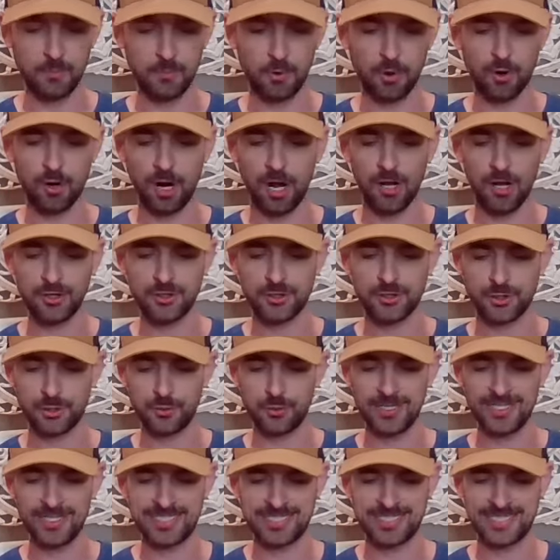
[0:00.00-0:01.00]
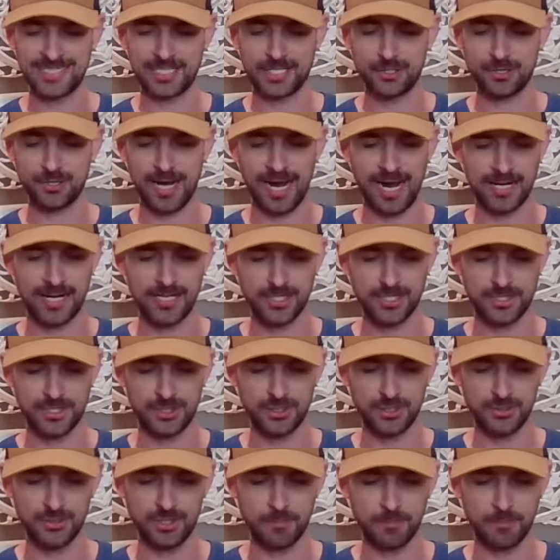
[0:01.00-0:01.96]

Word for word: more altruistic your attitude,